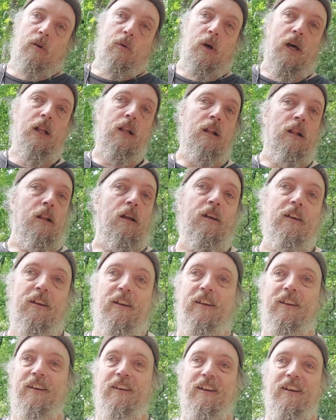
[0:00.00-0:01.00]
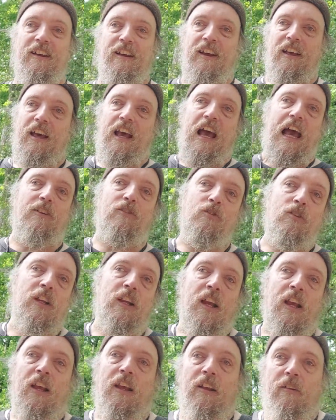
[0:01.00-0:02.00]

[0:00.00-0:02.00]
well, actually,